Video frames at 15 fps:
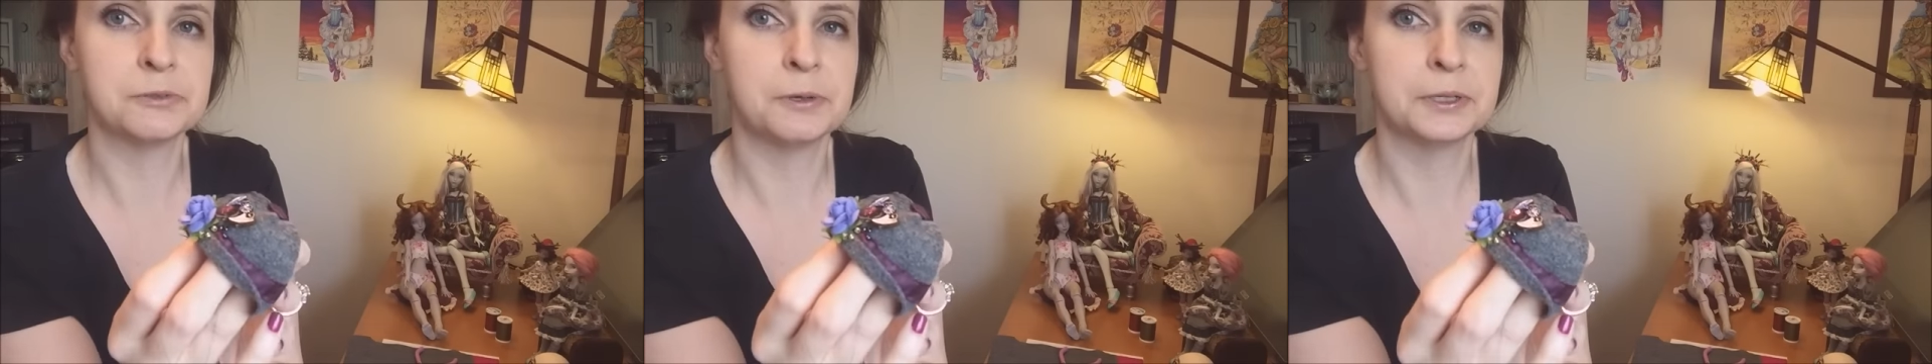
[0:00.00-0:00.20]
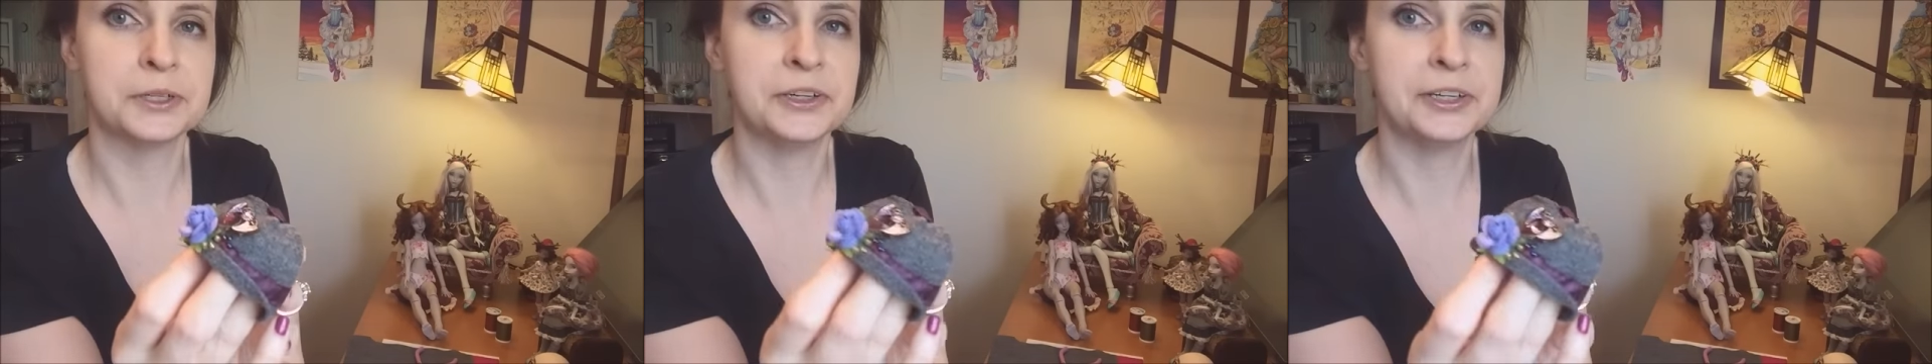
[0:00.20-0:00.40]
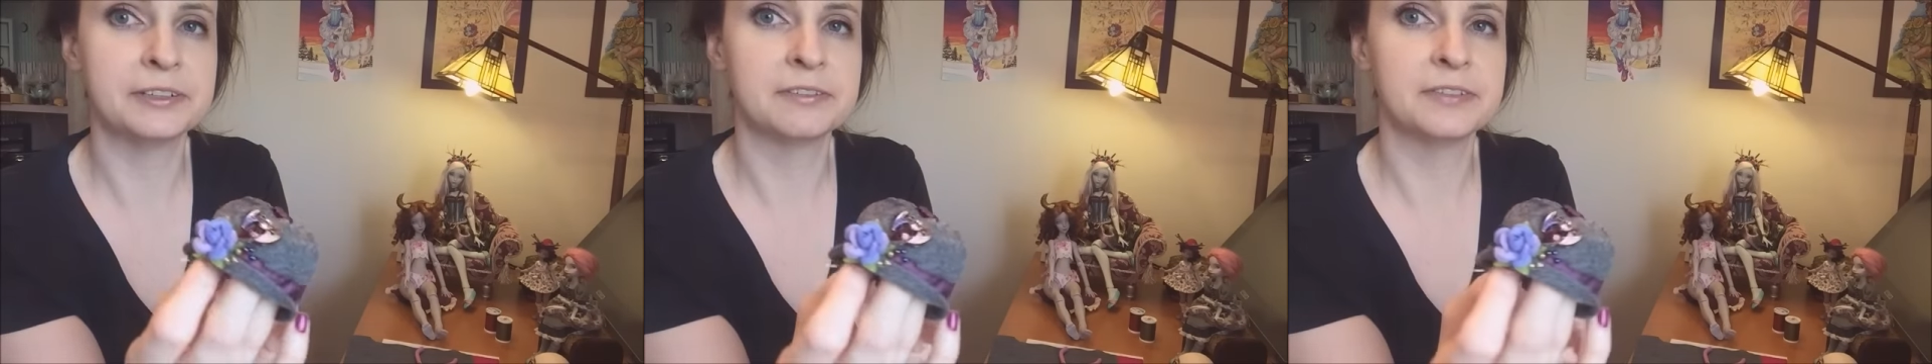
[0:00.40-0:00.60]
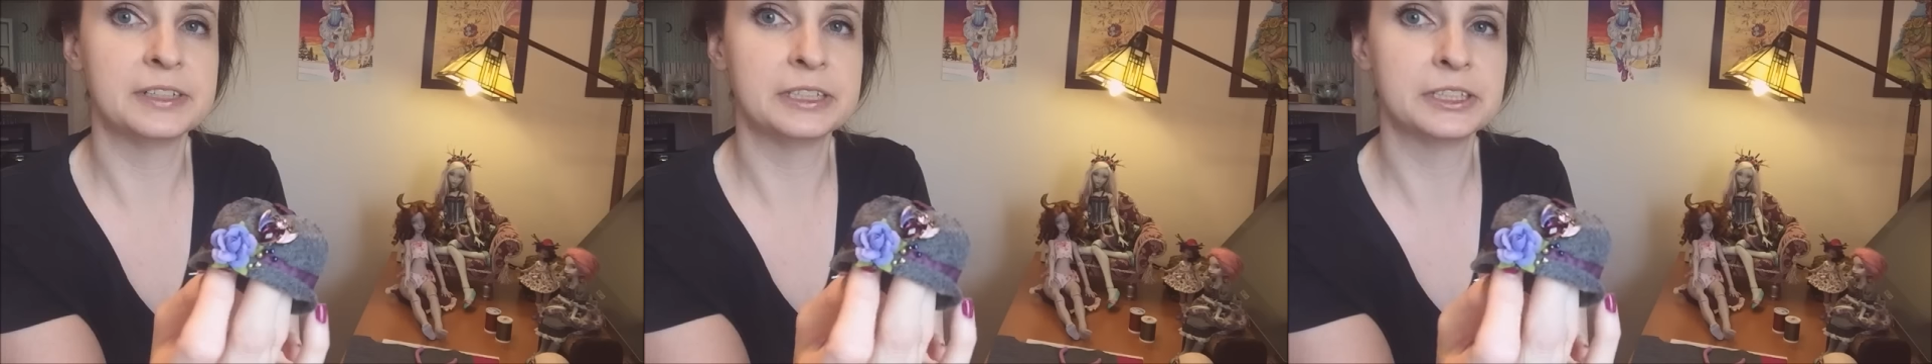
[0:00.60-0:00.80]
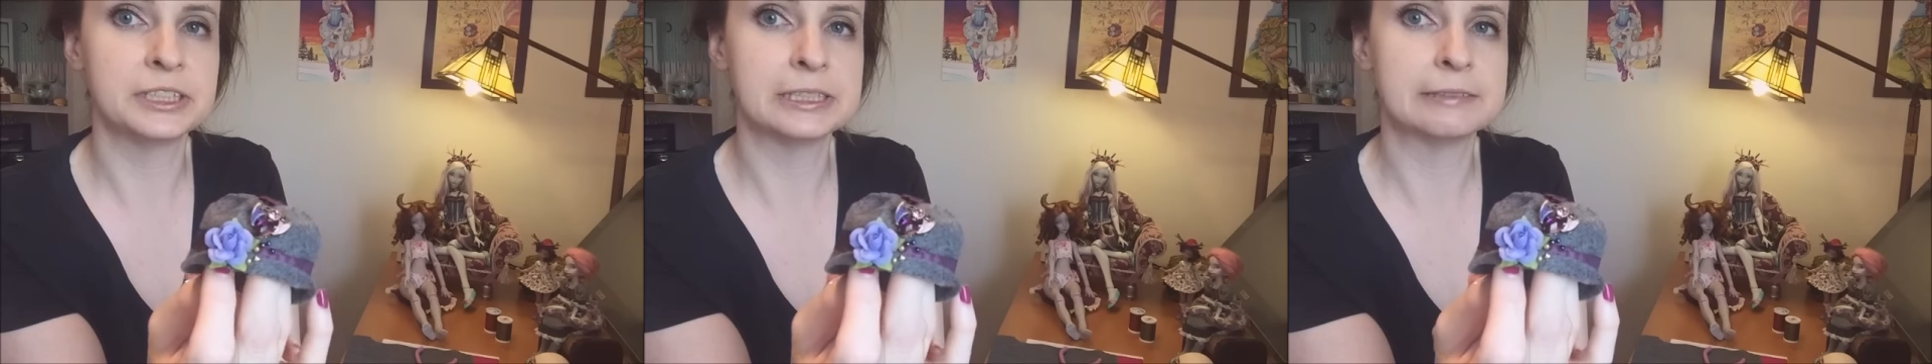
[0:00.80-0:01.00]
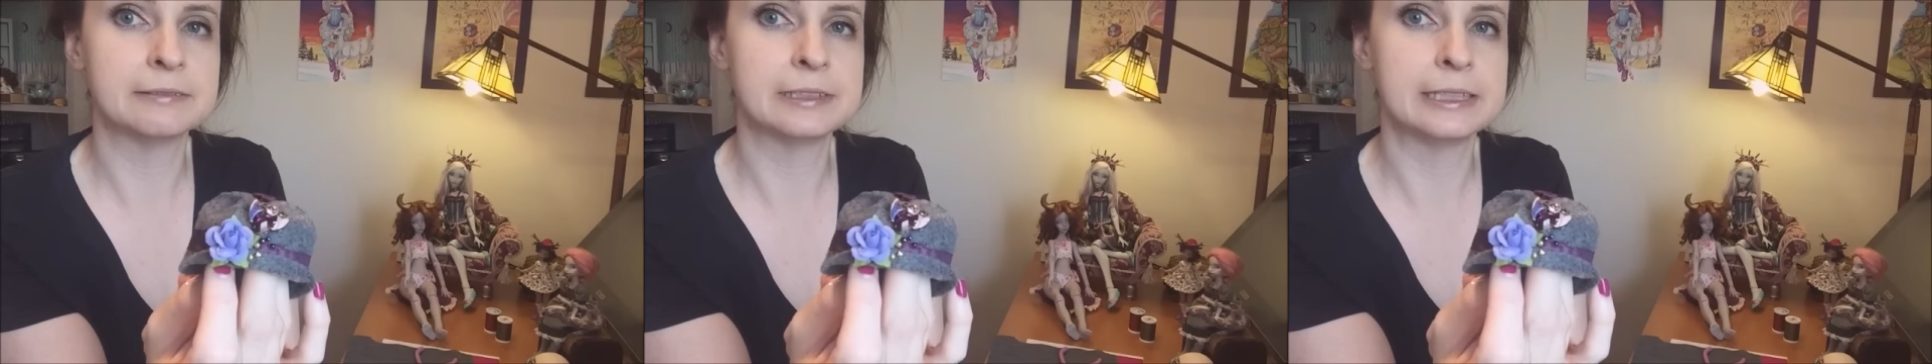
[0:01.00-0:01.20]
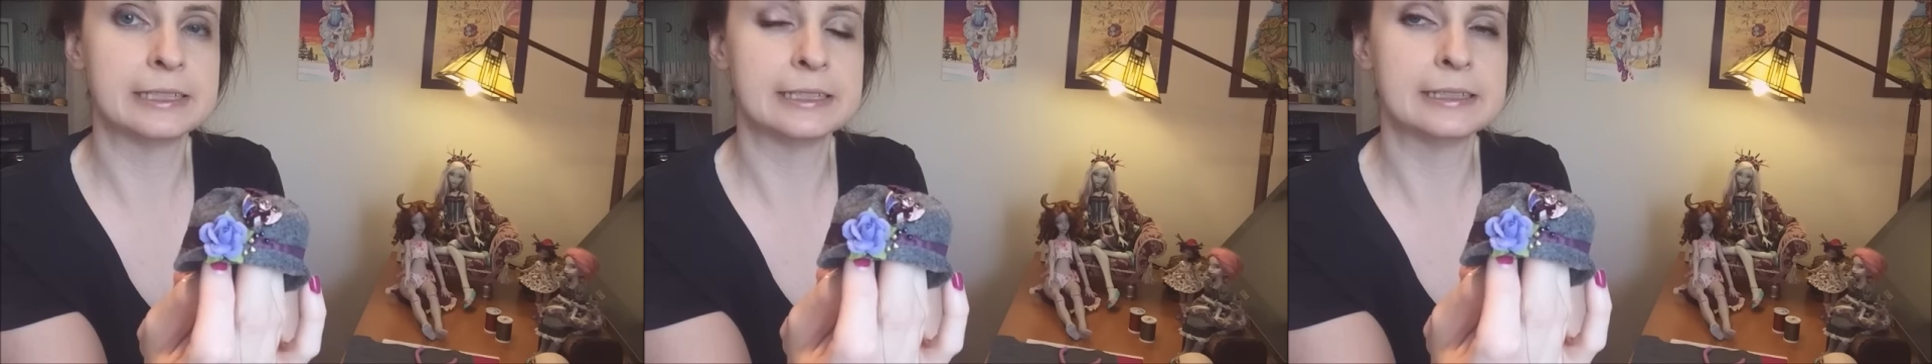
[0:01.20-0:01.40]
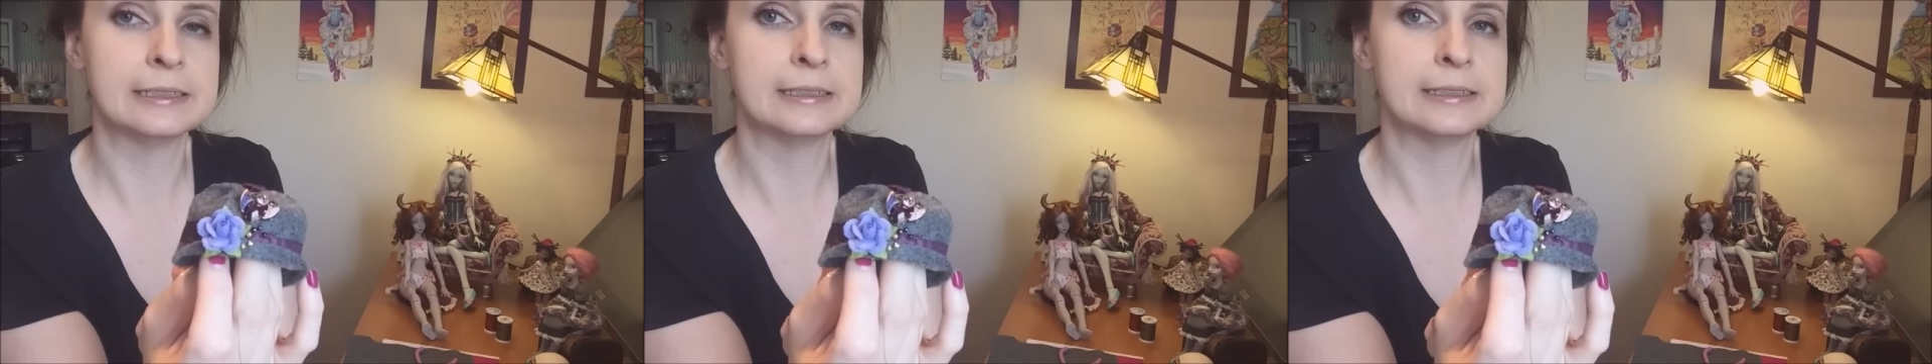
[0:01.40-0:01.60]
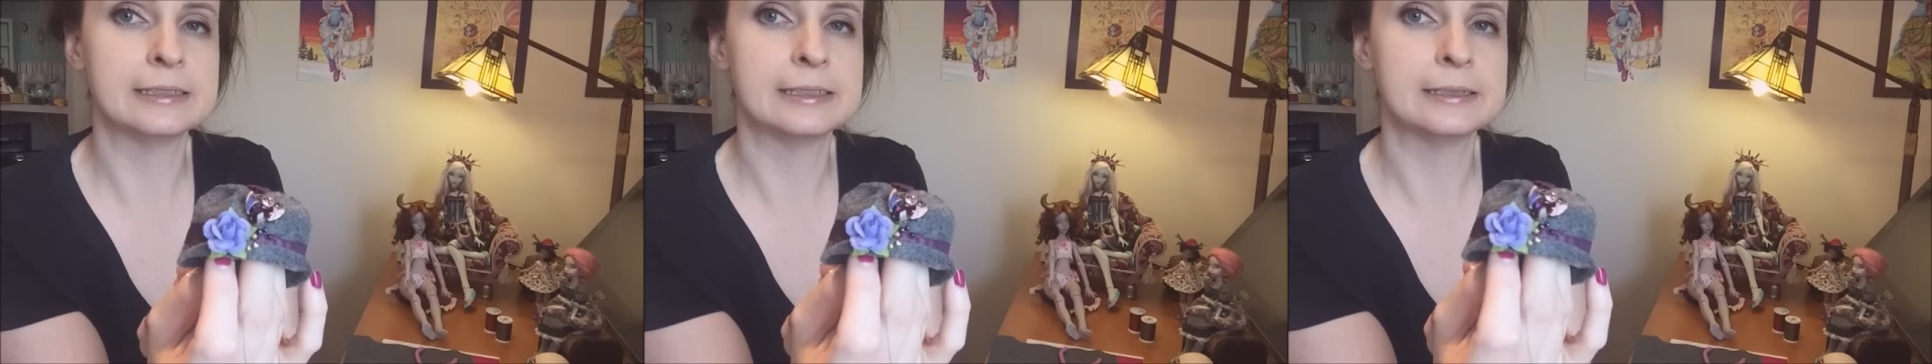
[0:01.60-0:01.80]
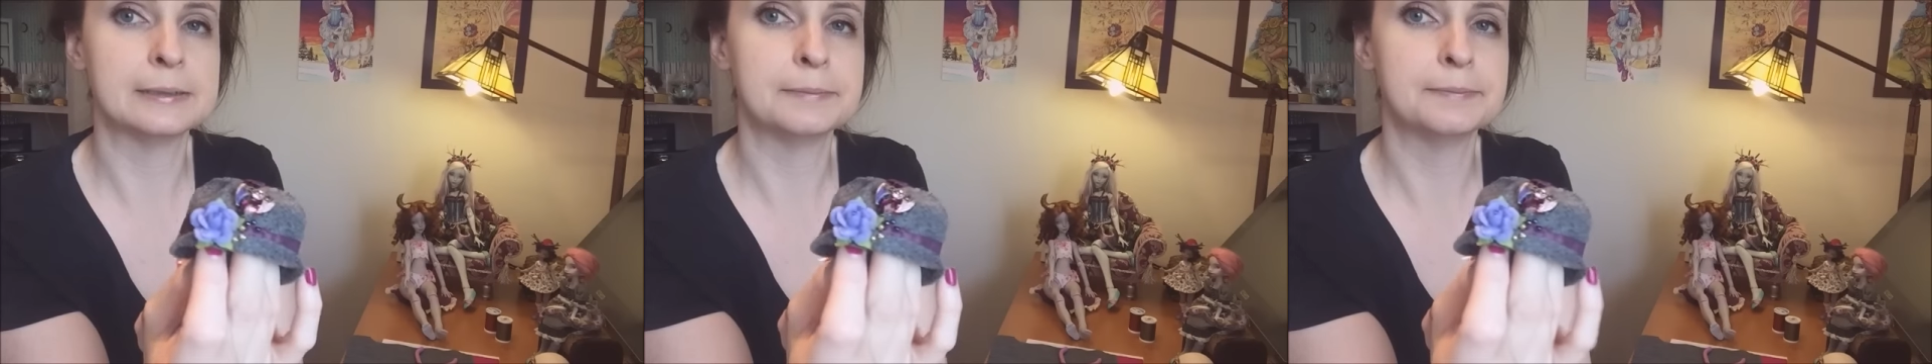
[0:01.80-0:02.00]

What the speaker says: so I'll go ahead and finish it. And